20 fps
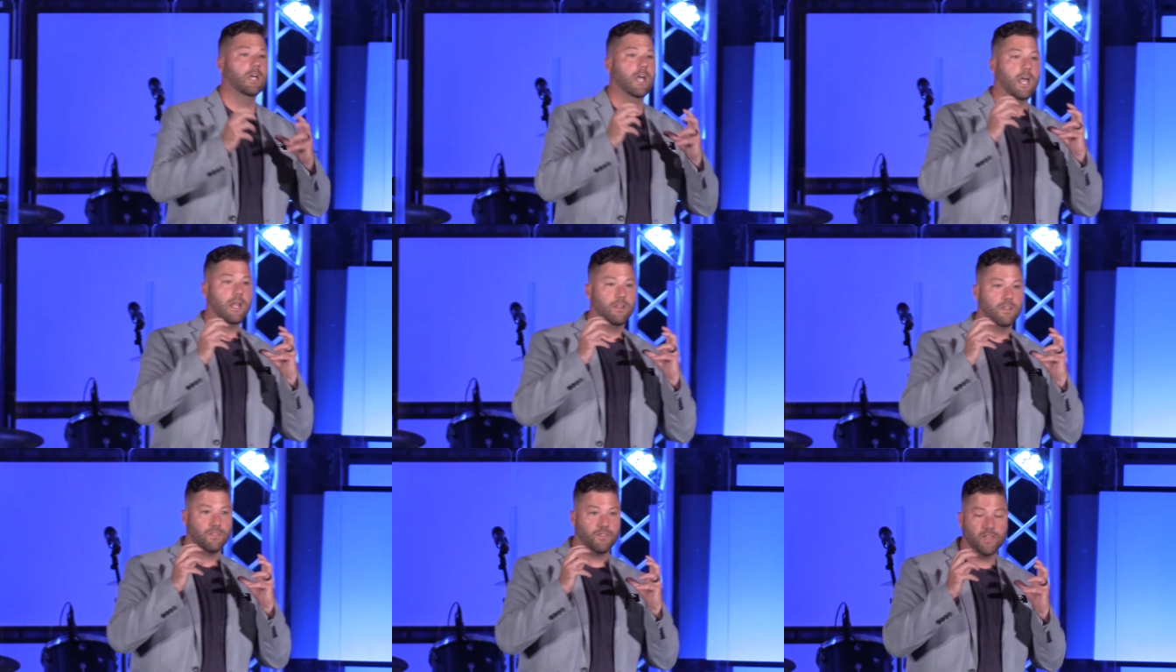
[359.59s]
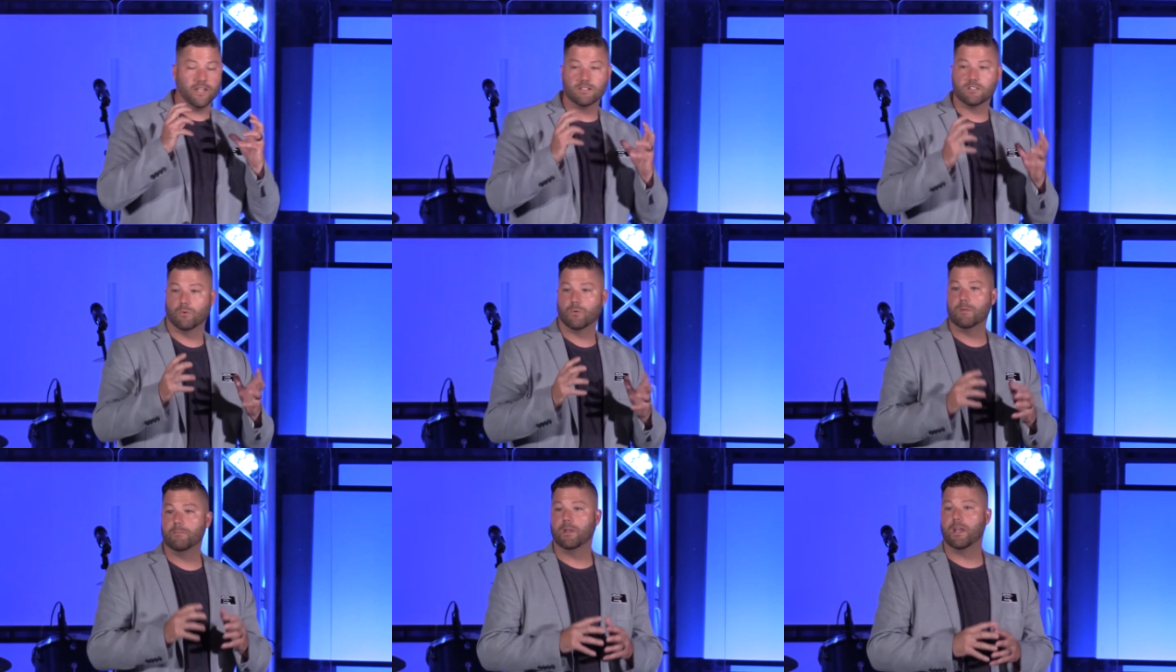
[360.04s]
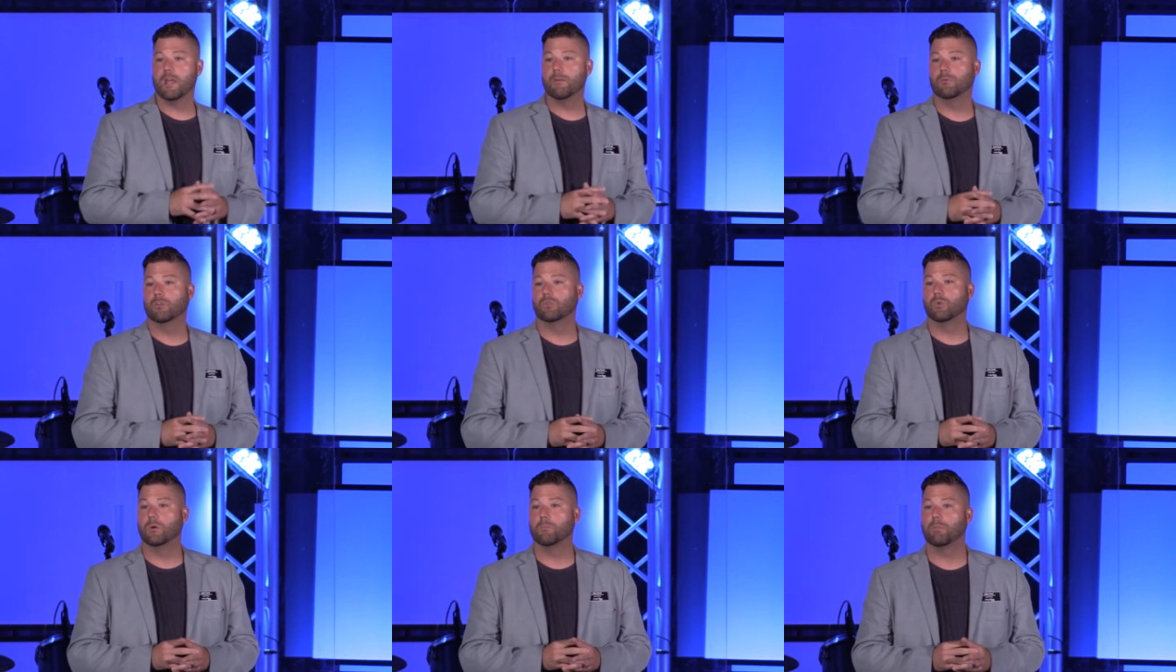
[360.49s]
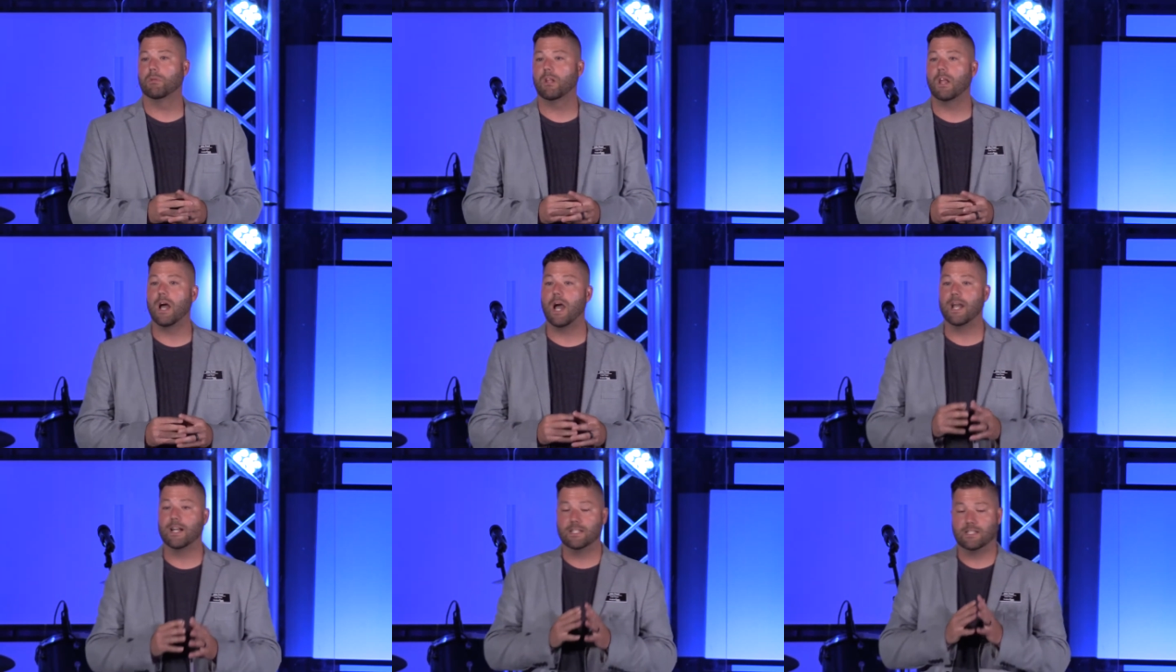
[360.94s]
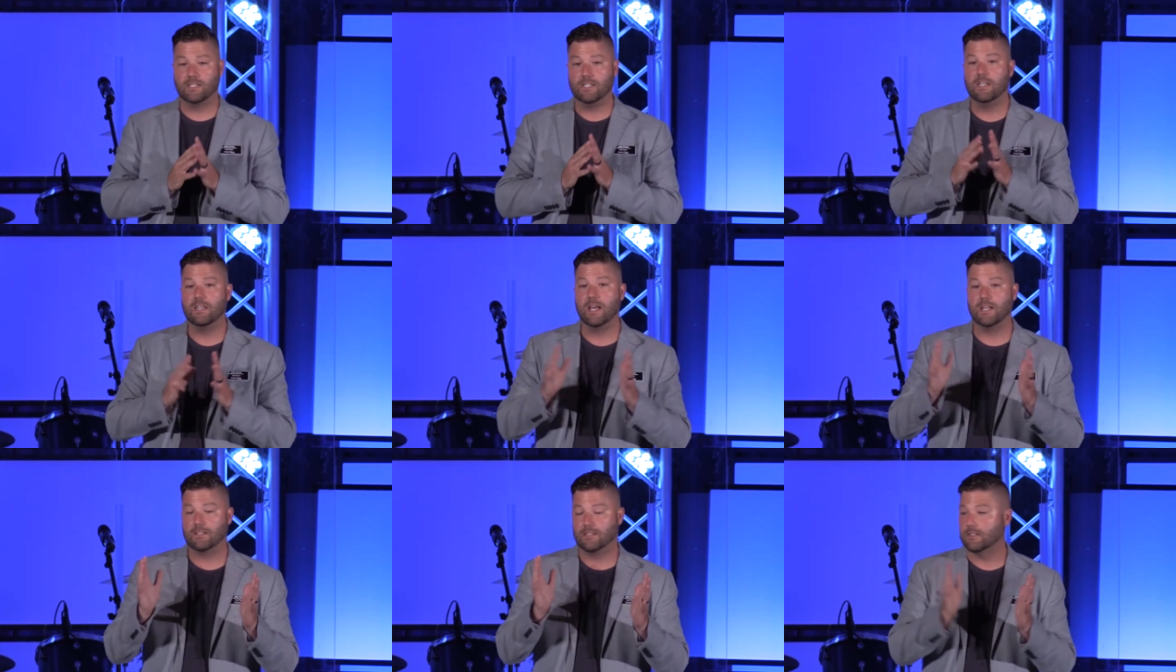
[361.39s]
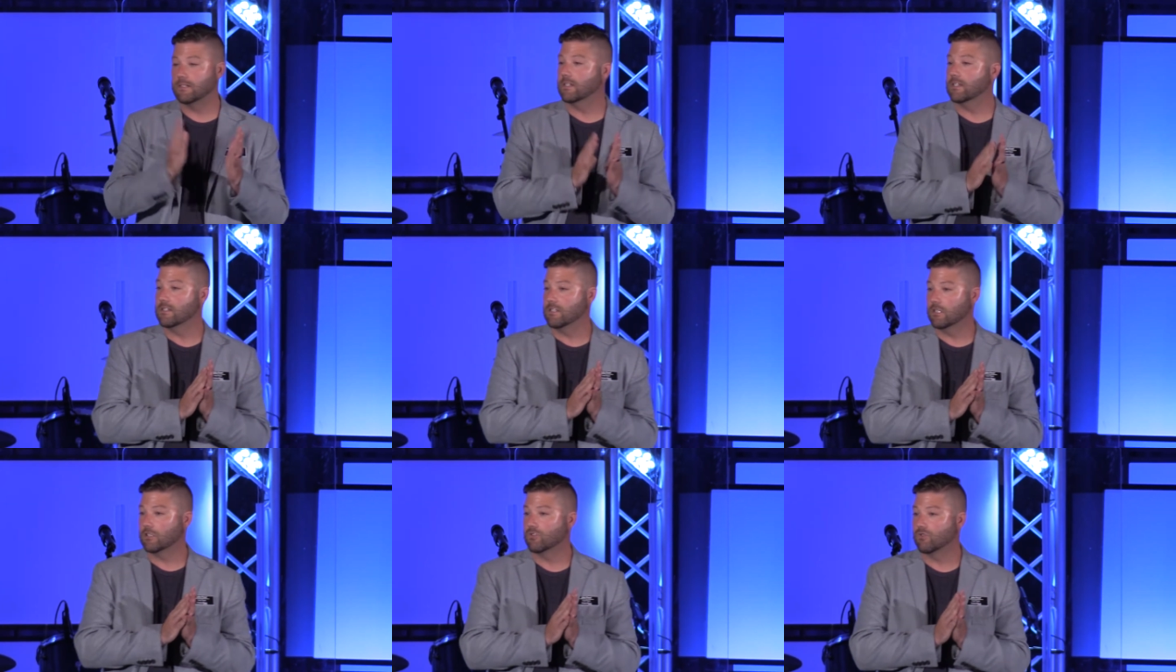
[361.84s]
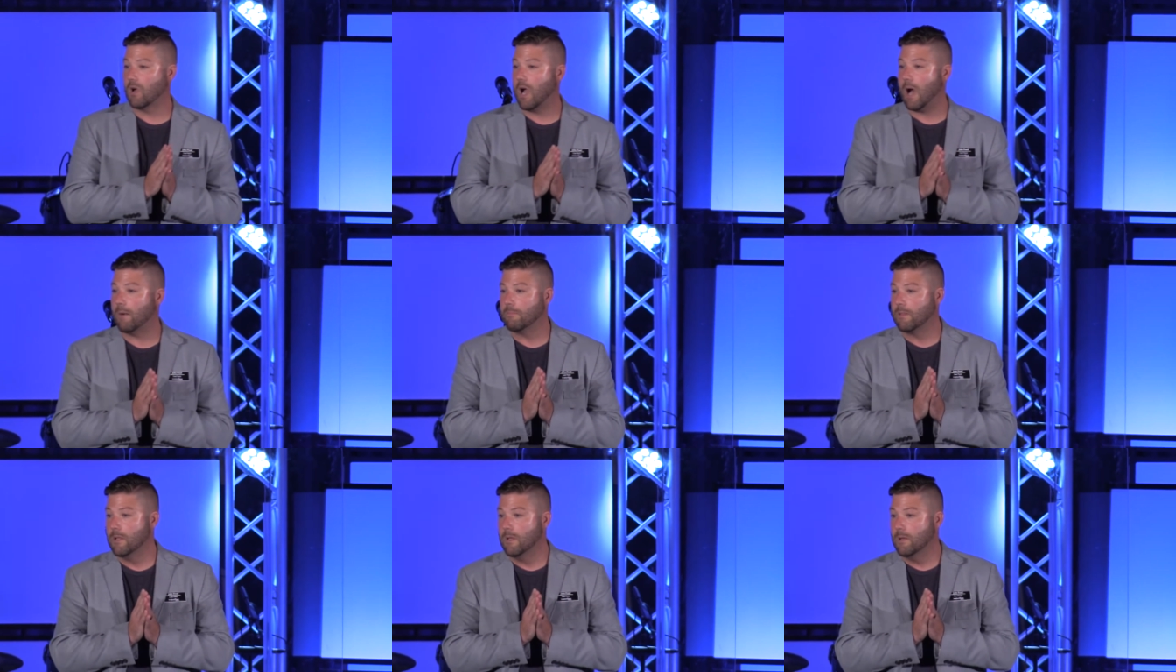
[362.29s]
and the things that we've been able to apply to see that statistic drop.